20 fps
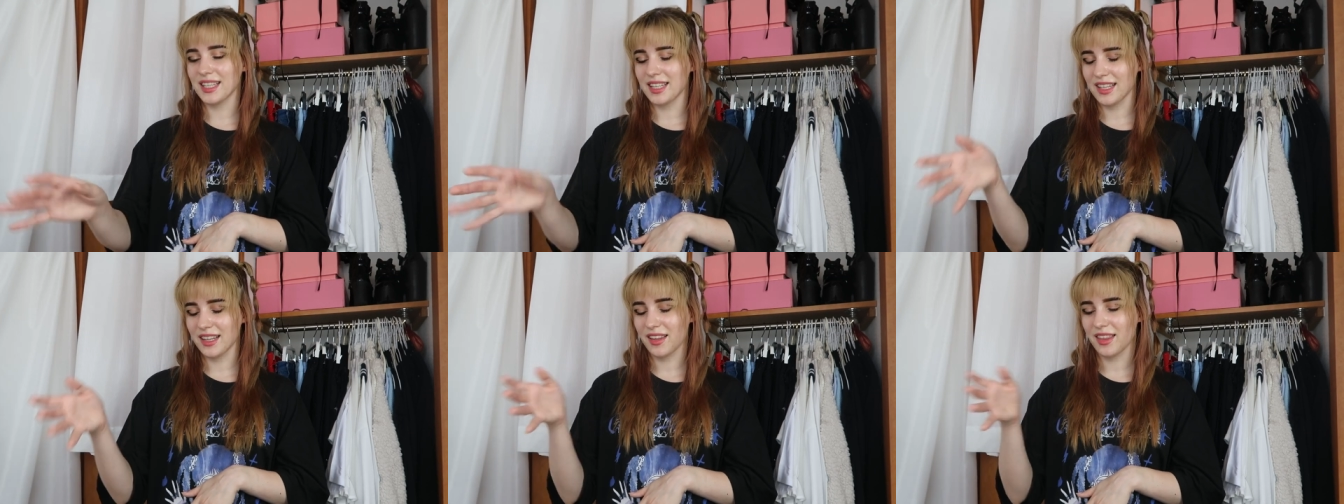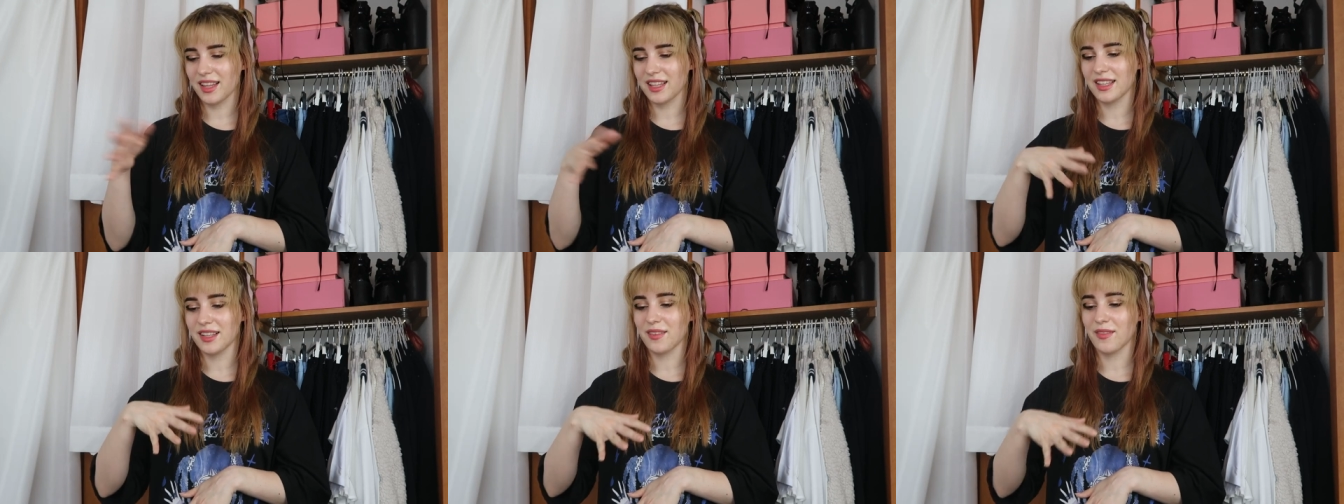and I
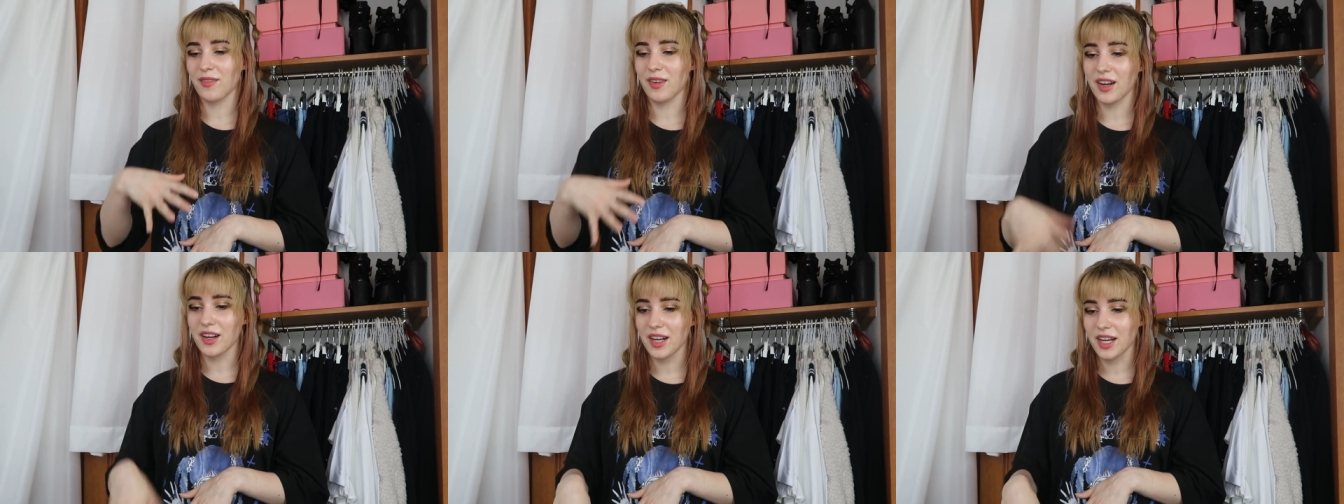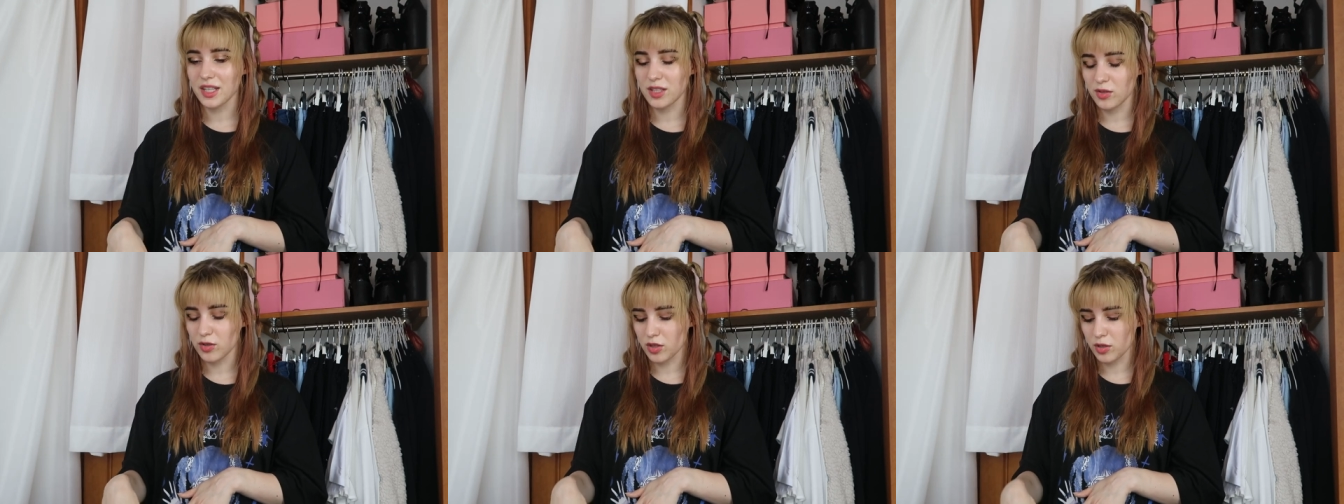think they're
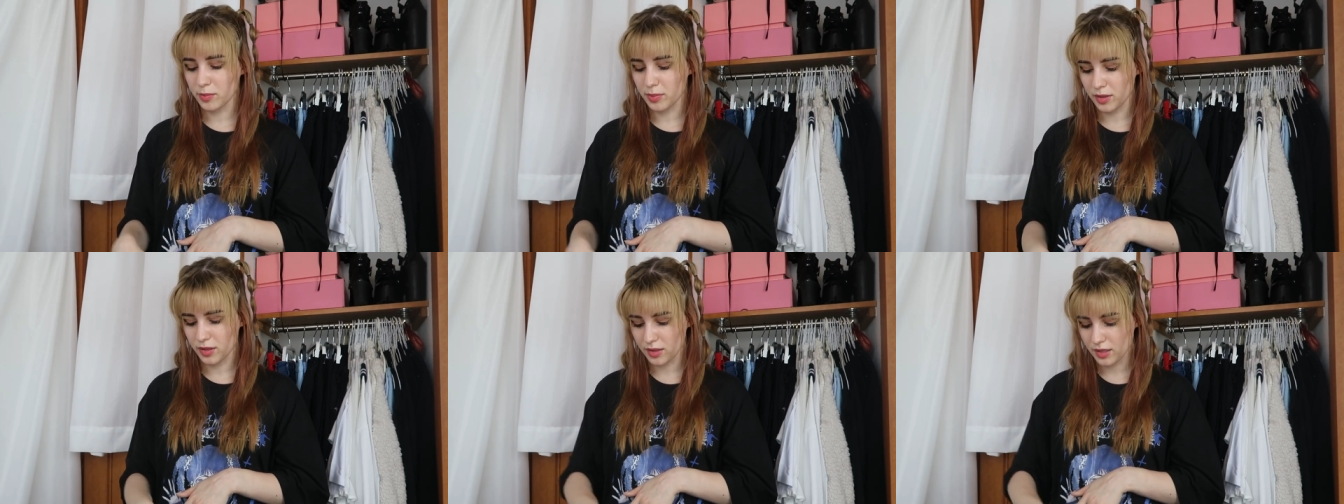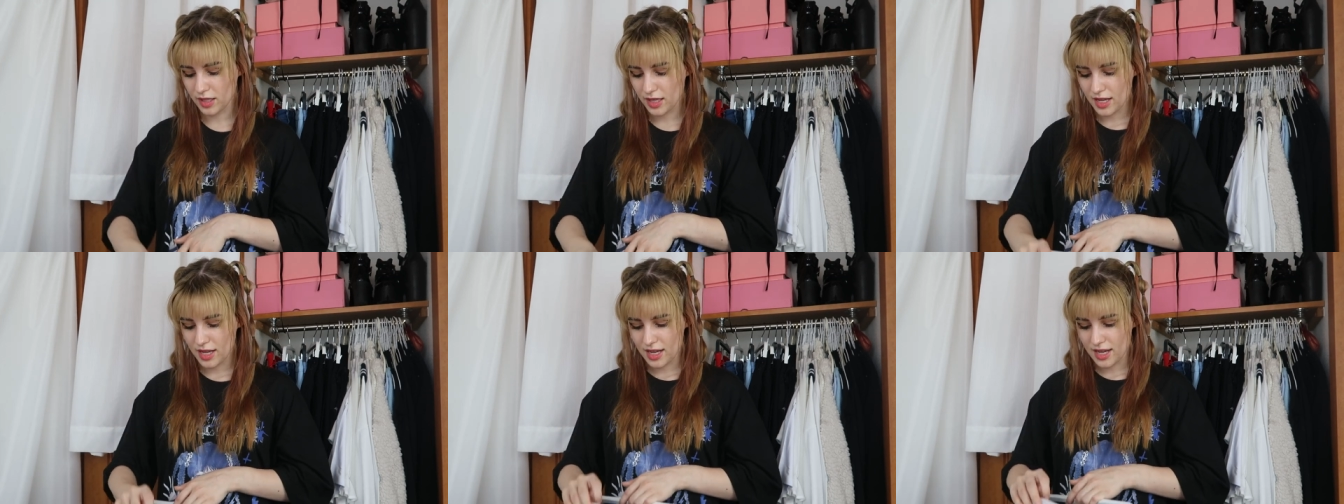very adorable
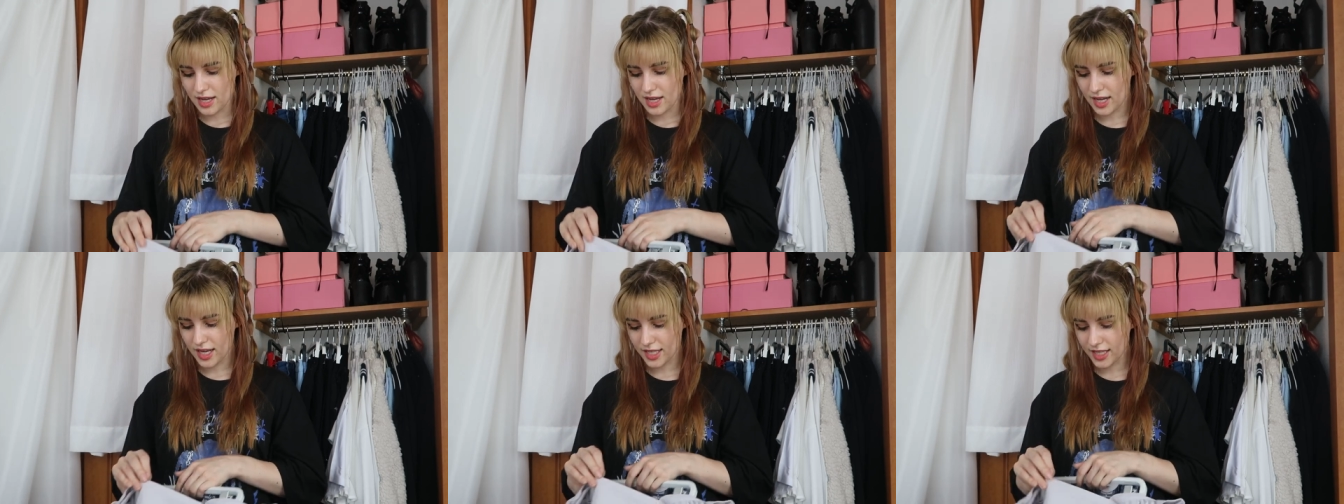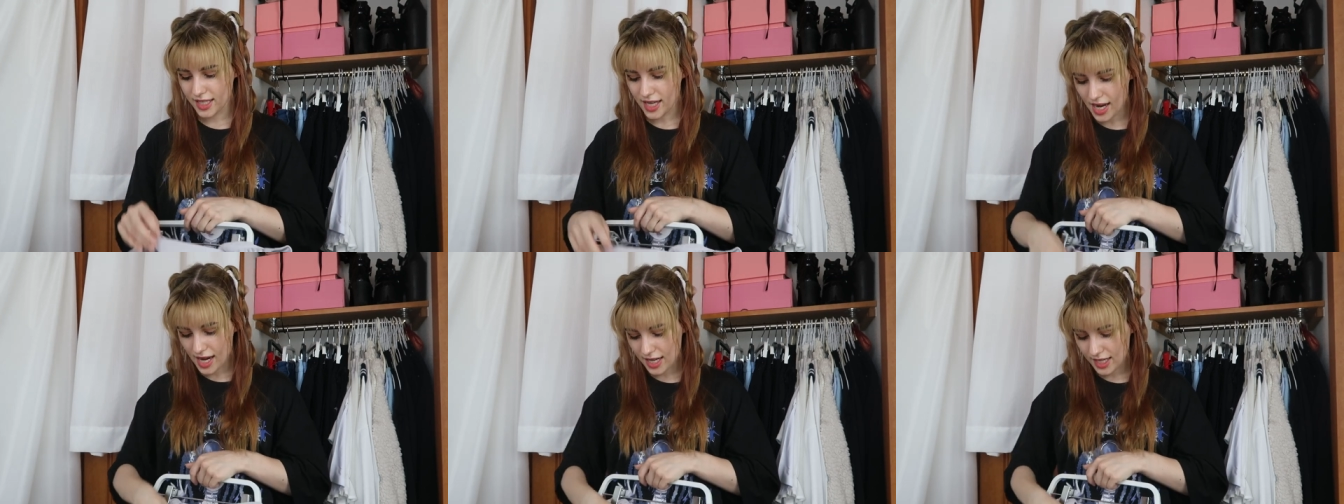and
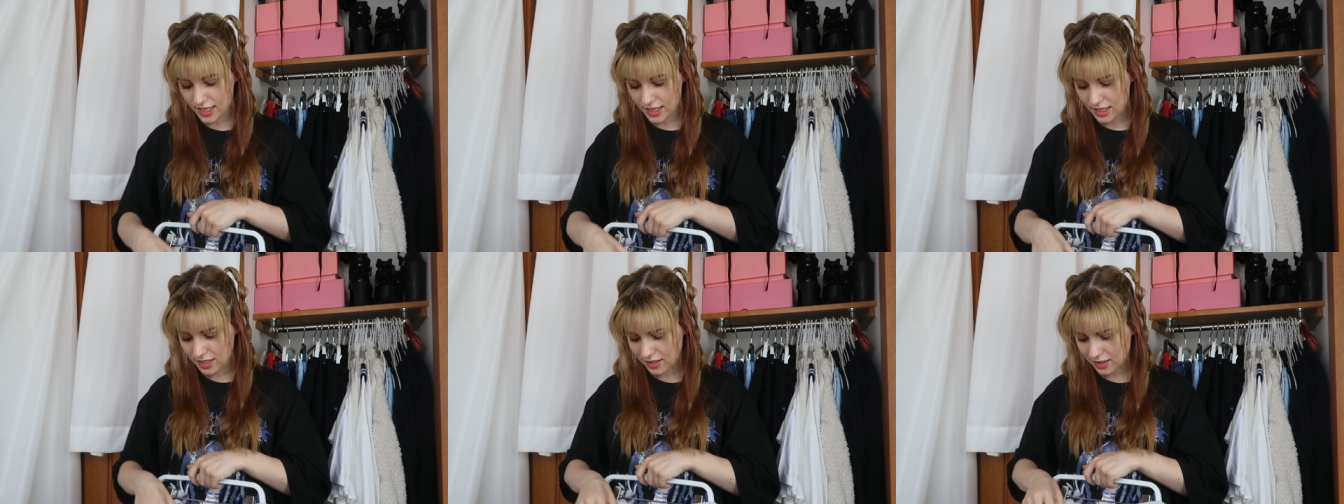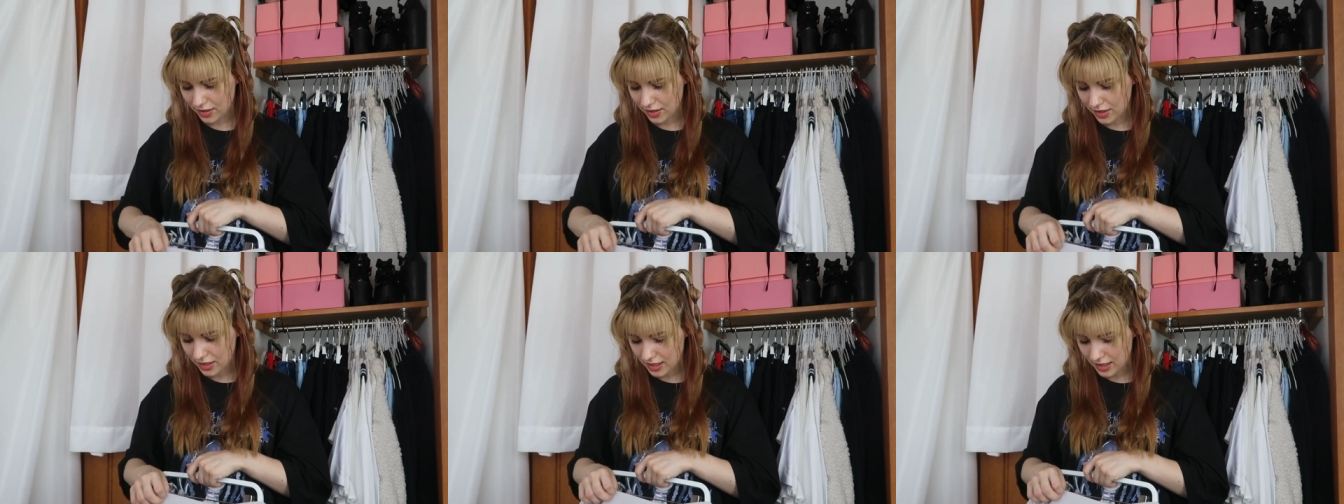yeah this
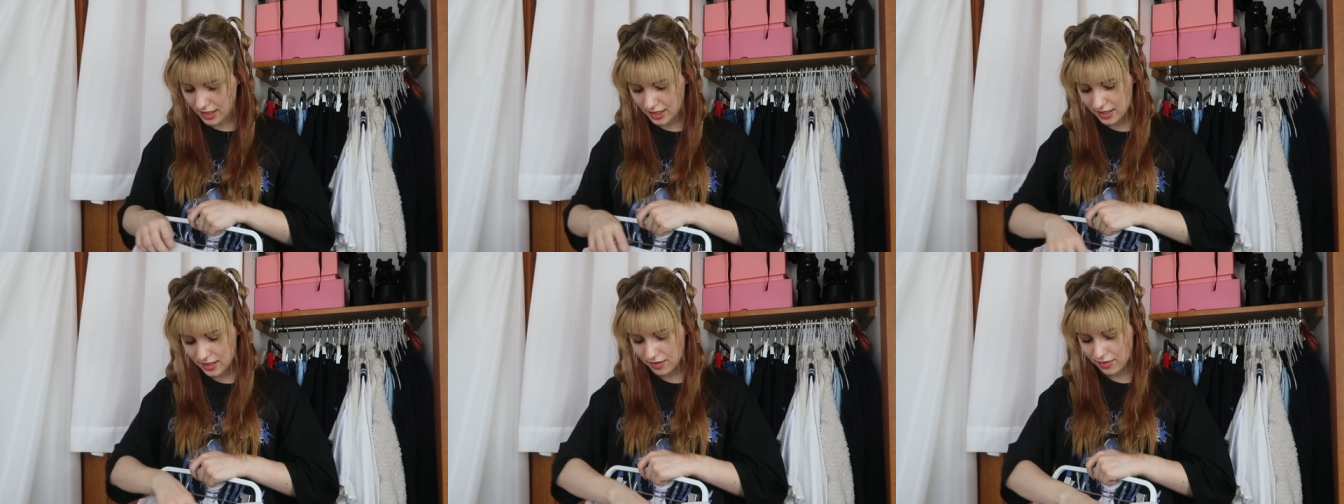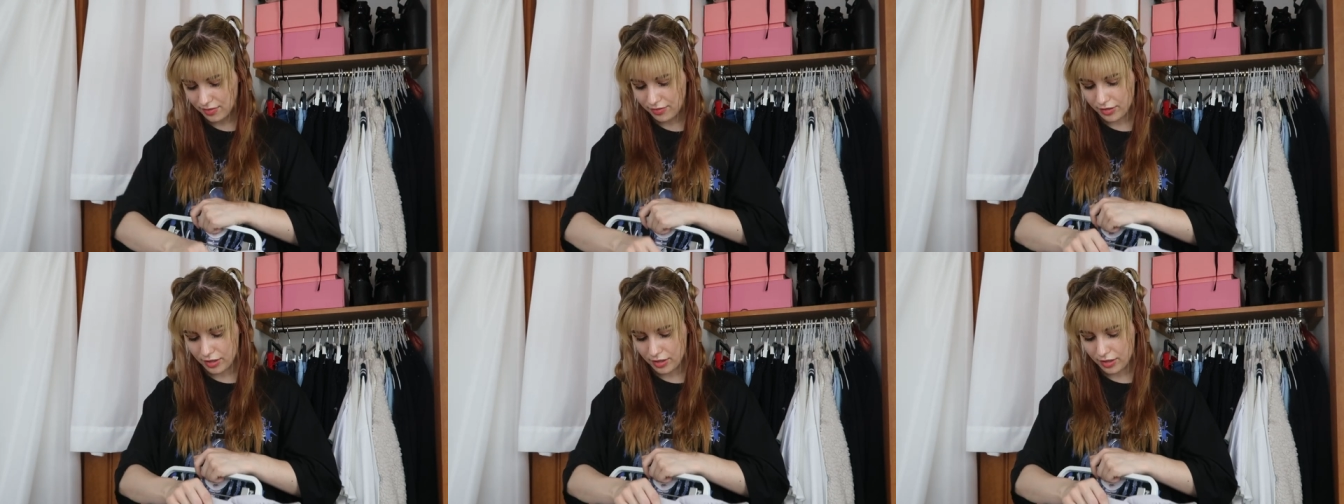skirt is